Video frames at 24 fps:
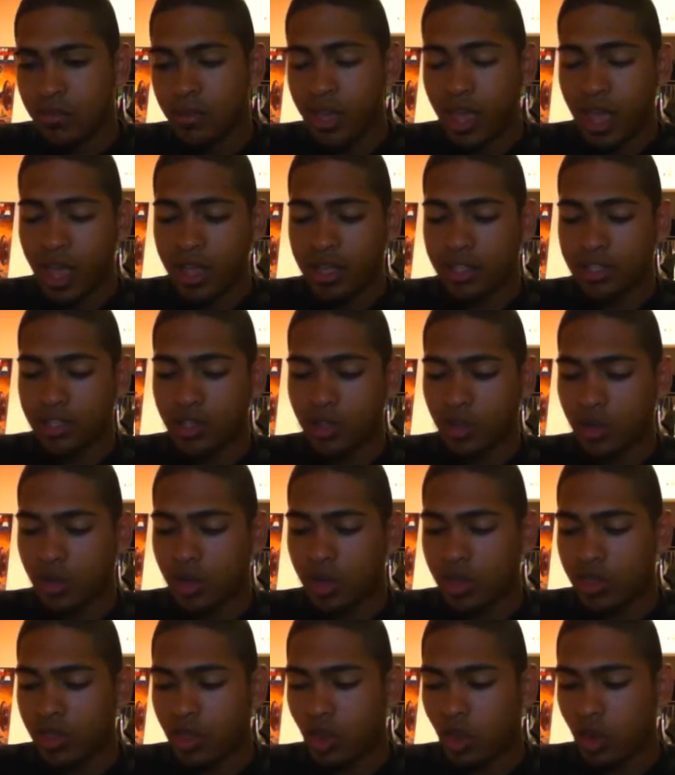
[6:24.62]
But yeah,
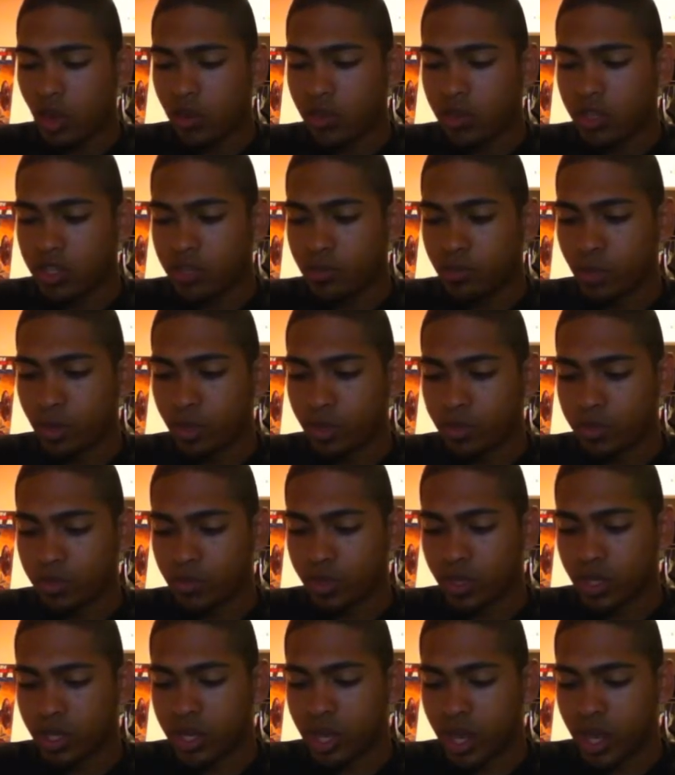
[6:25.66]
so the art in this book is
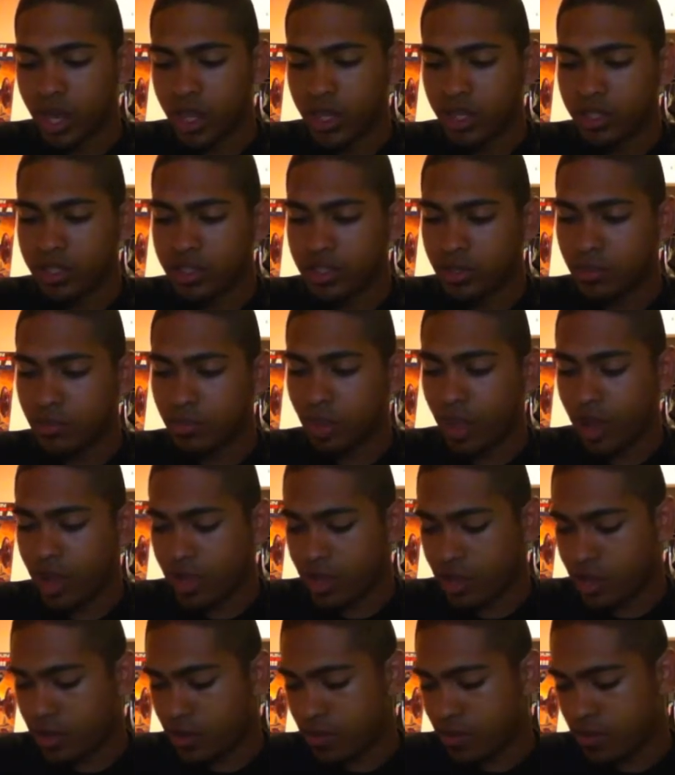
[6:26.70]
really nice
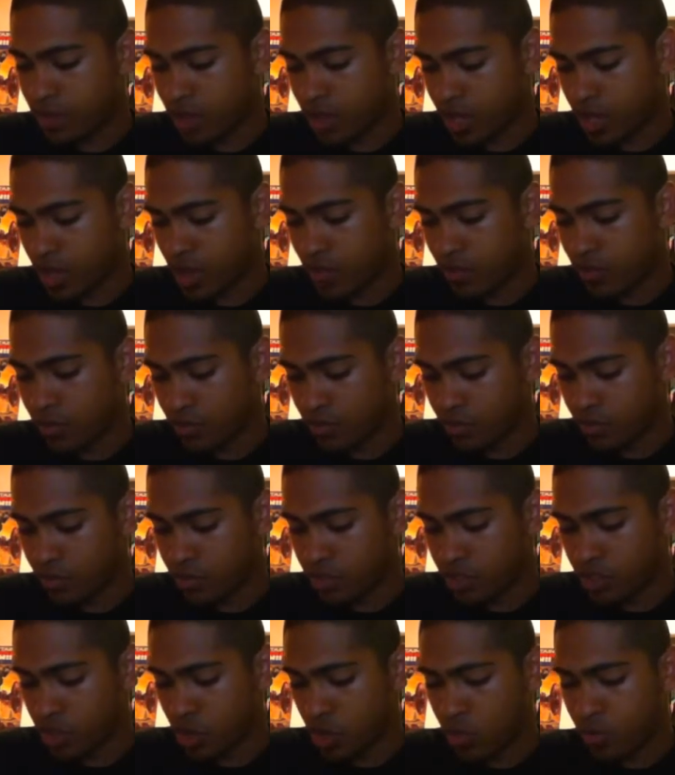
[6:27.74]
by again,
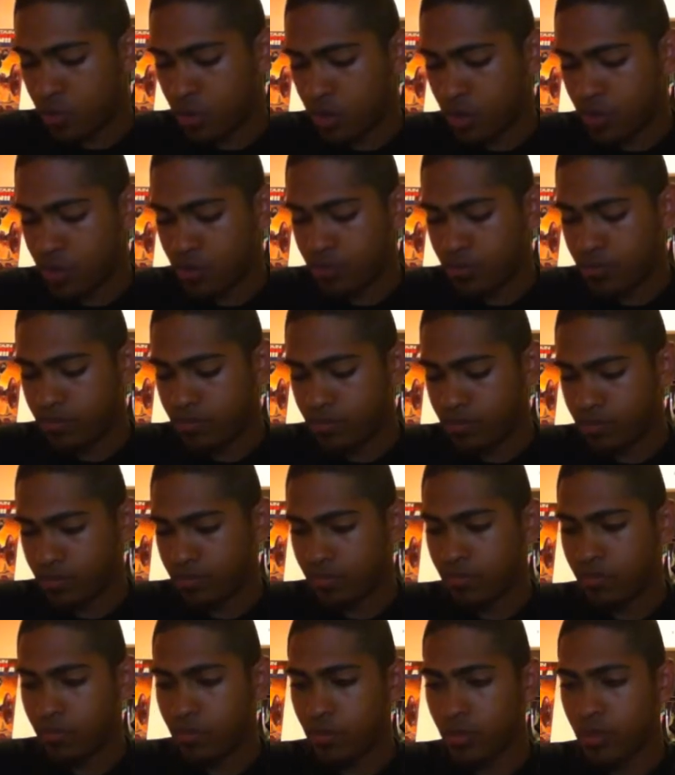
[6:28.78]
Rizomo,
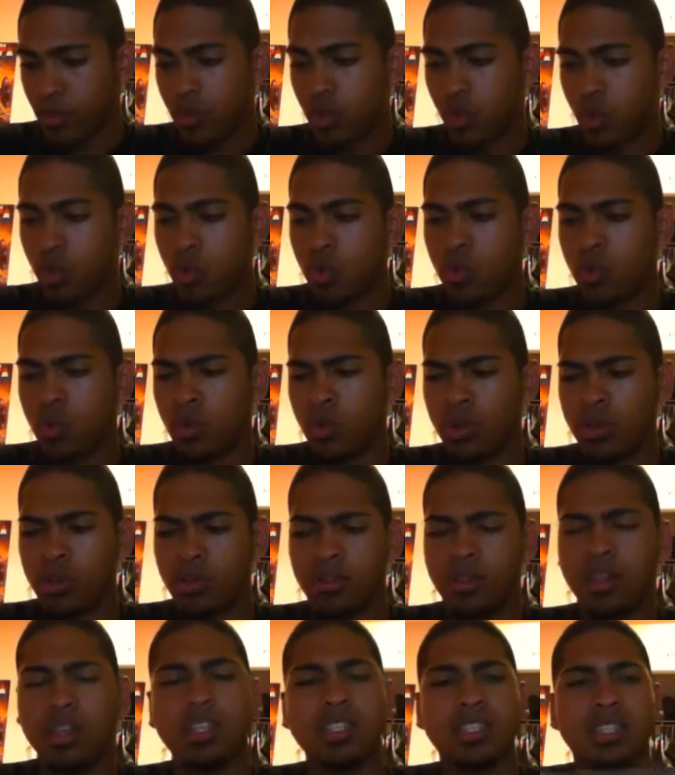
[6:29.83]
who
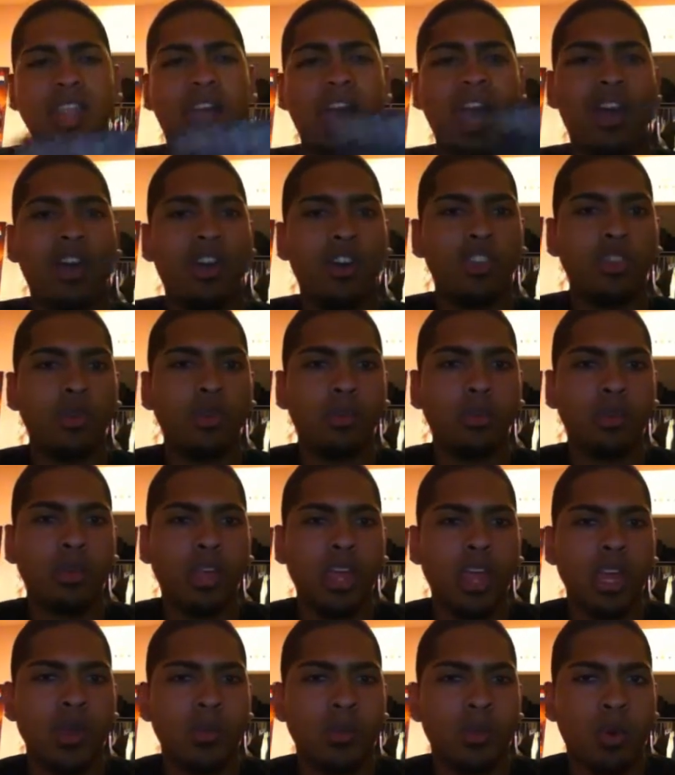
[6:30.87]
is not on the
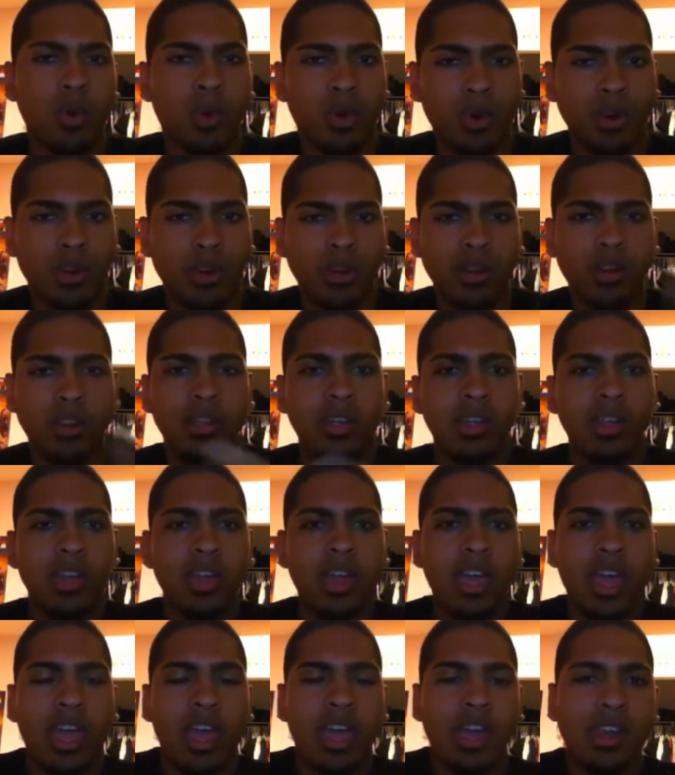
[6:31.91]
book anymore,
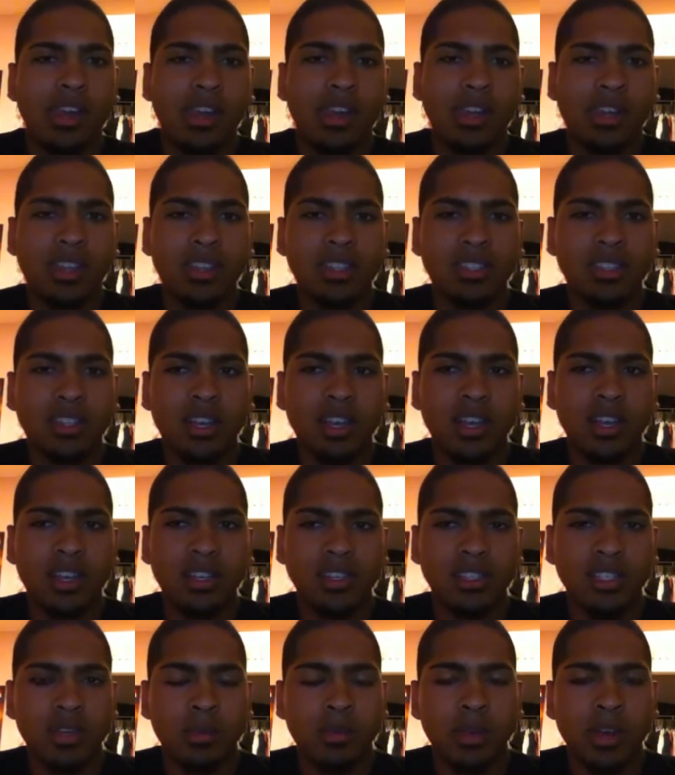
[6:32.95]
and it's
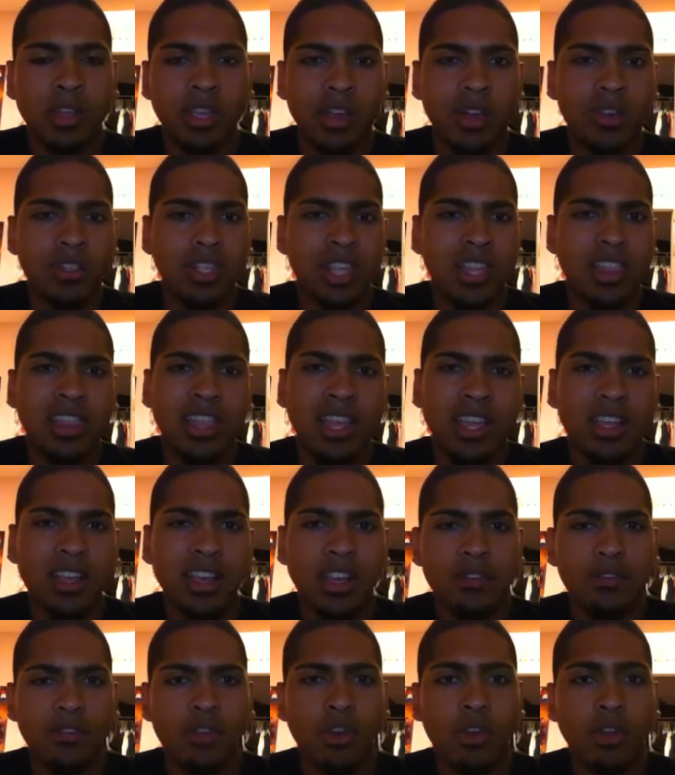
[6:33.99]
somebody else. I think
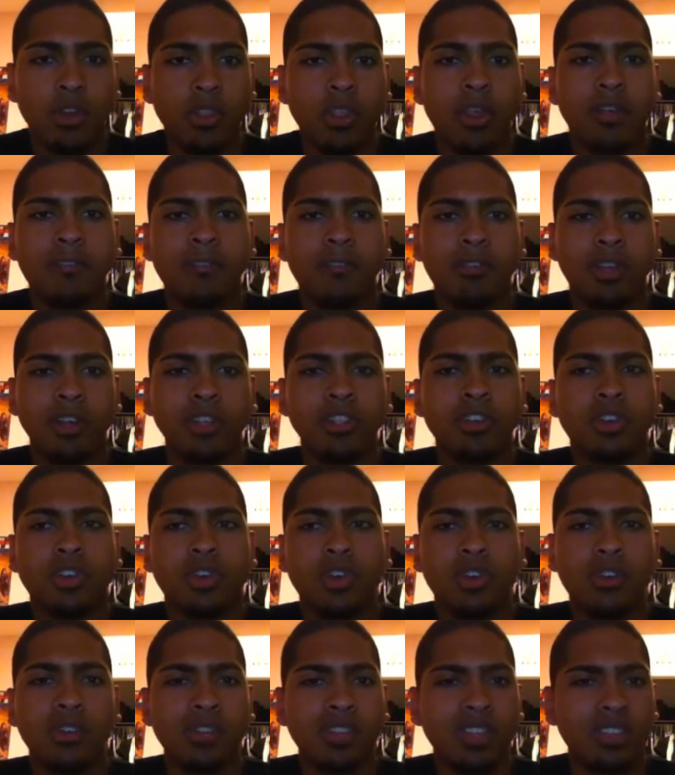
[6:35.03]
I've heard that Fraser
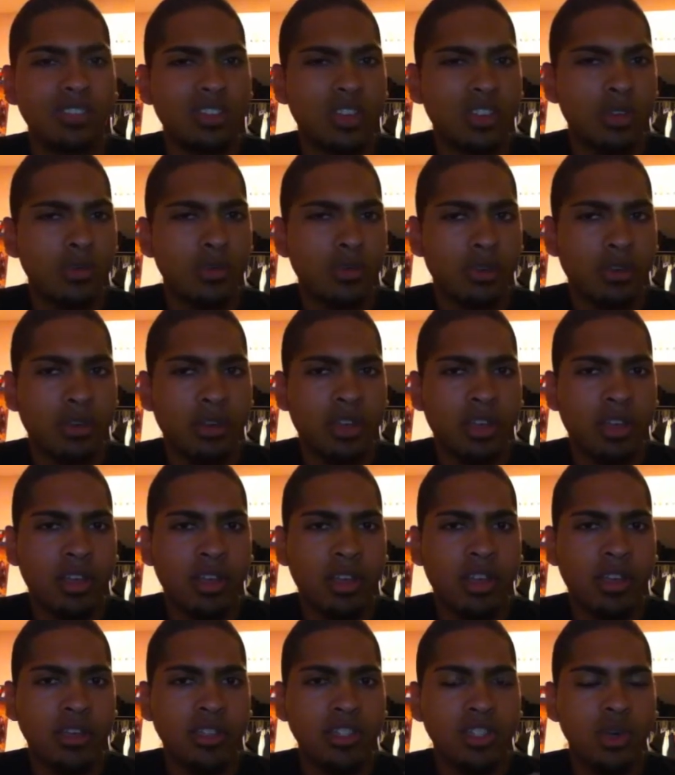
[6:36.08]
Irving's on the book
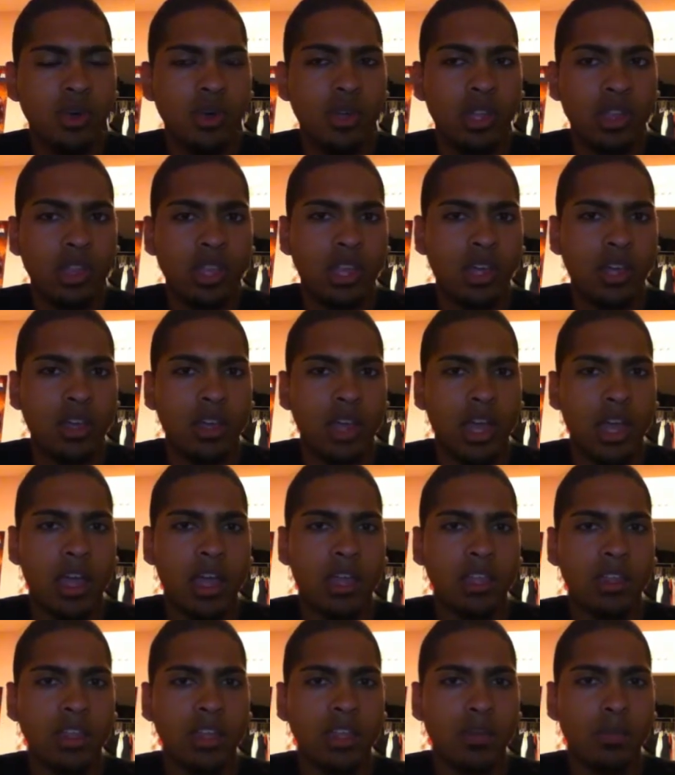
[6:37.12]
doing the
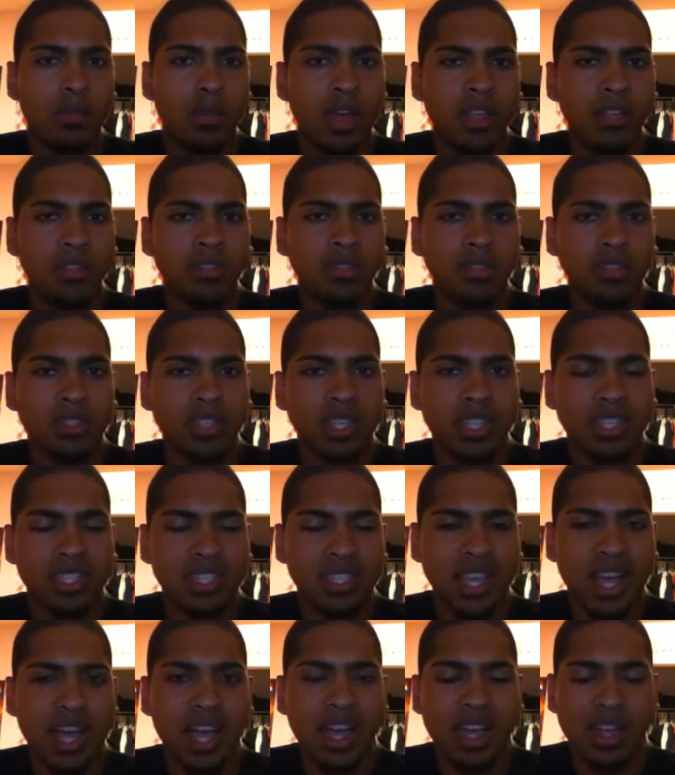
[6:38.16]
pencils
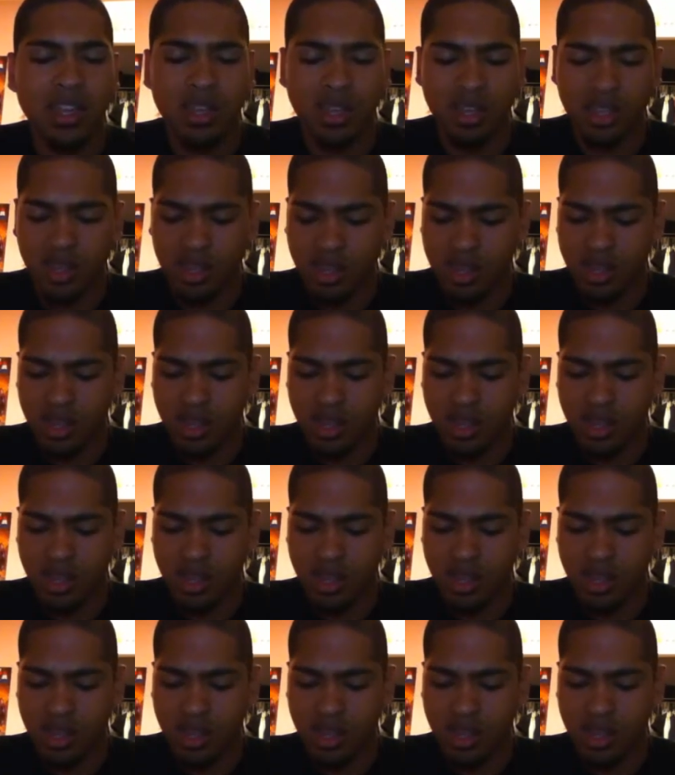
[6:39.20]
inside